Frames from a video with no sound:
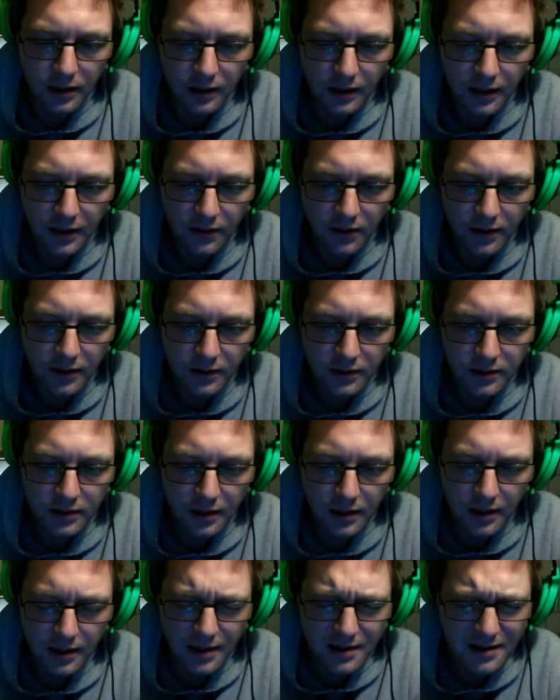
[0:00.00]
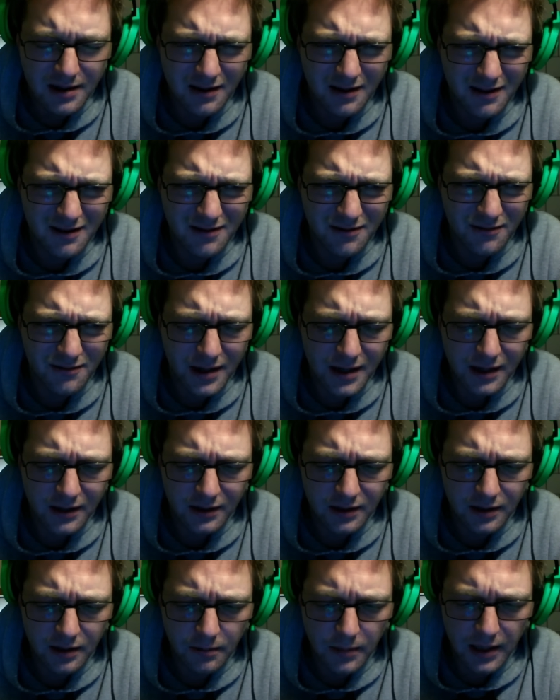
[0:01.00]
get this
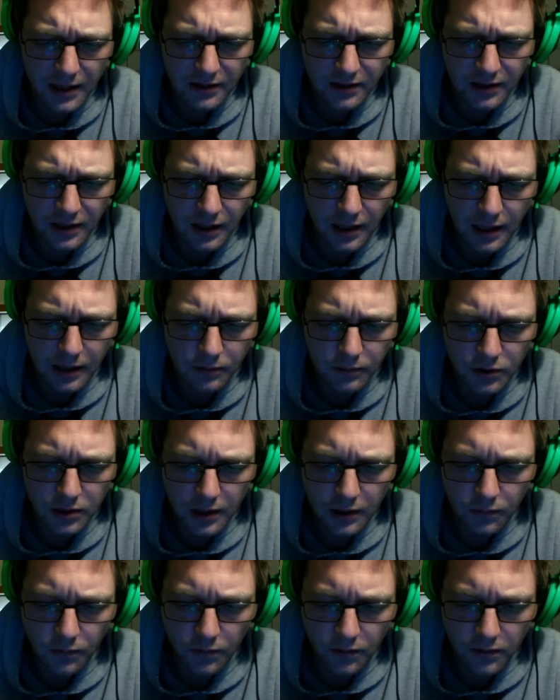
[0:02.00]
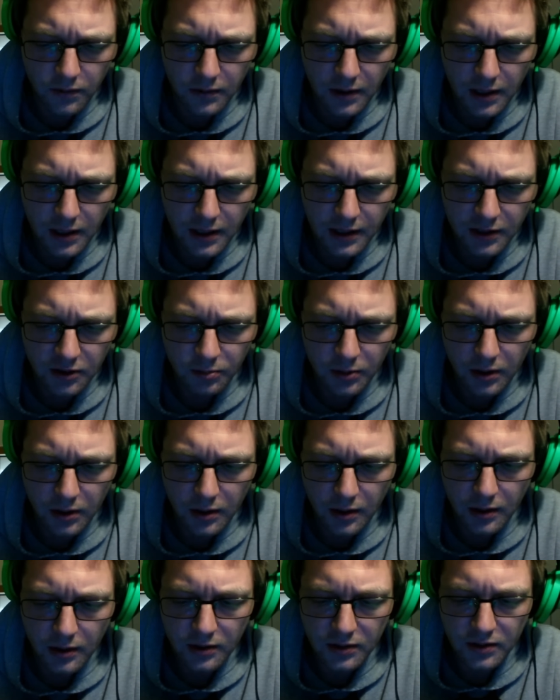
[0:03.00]
crazy amazing game shared with you guys,
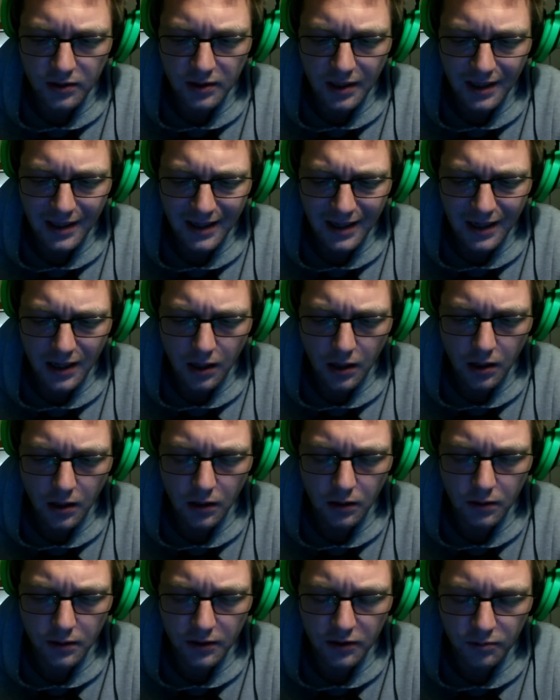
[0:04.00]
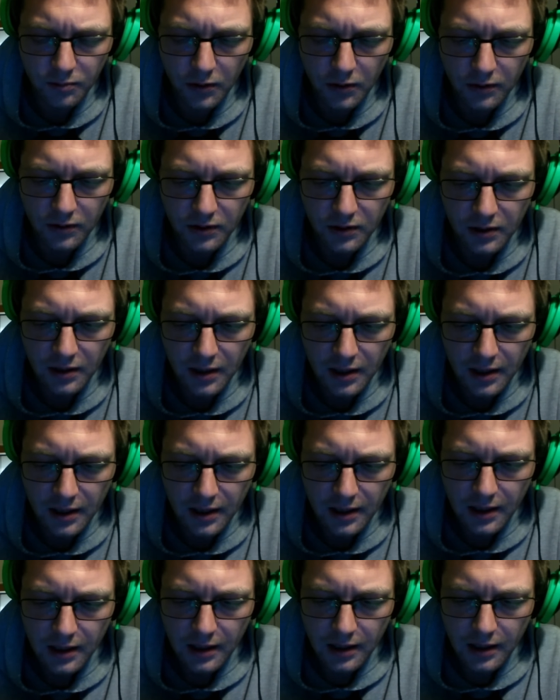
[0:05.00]
because holy smokes,
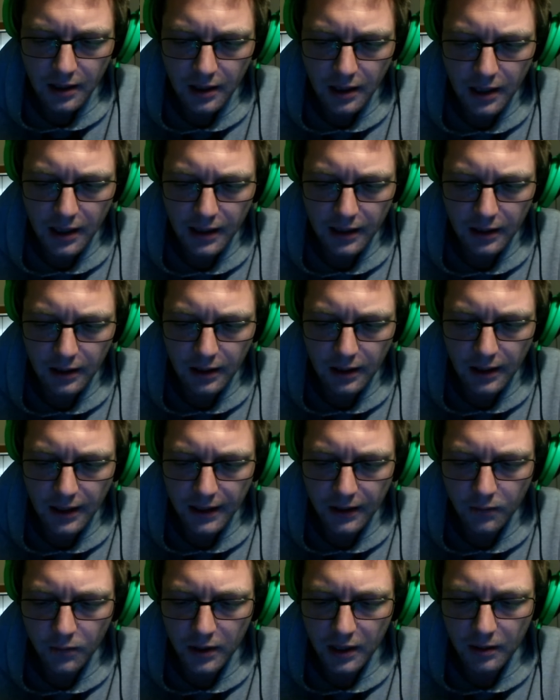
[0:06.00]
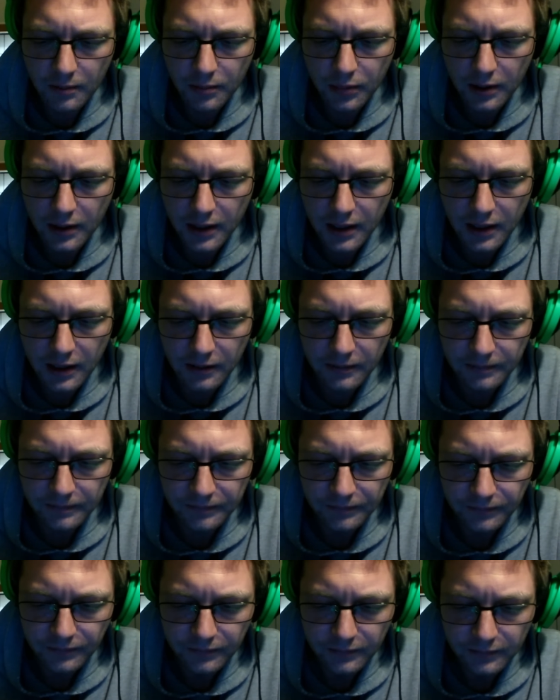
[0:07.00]
I like what I'm playing.
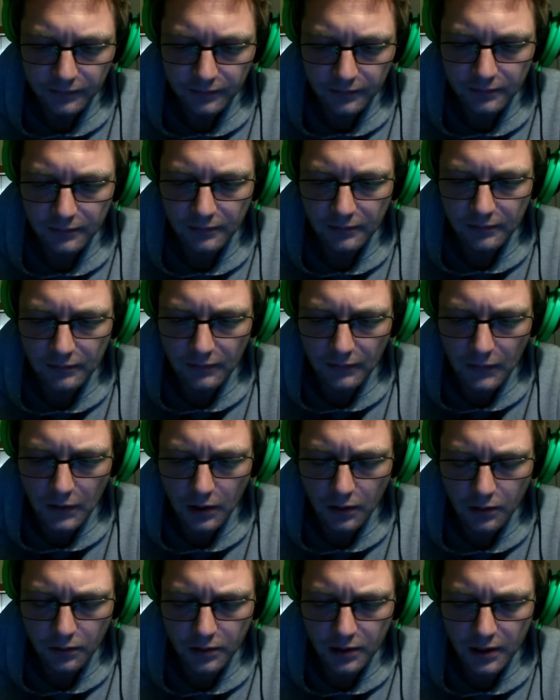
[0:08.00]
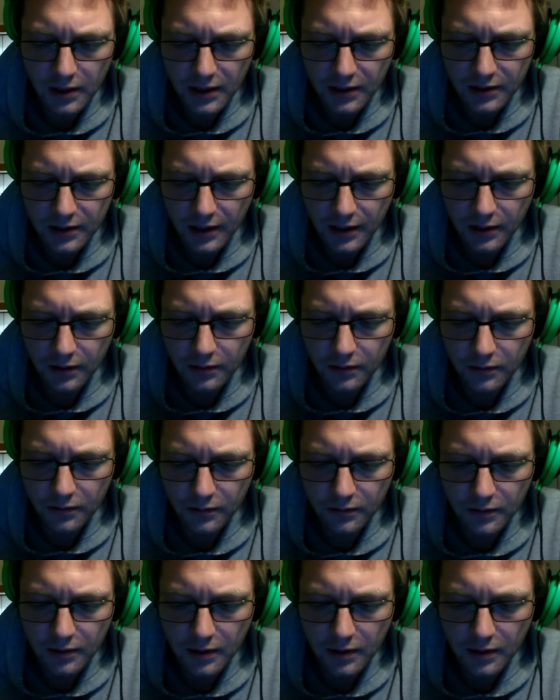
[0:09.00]
Oh yes I do.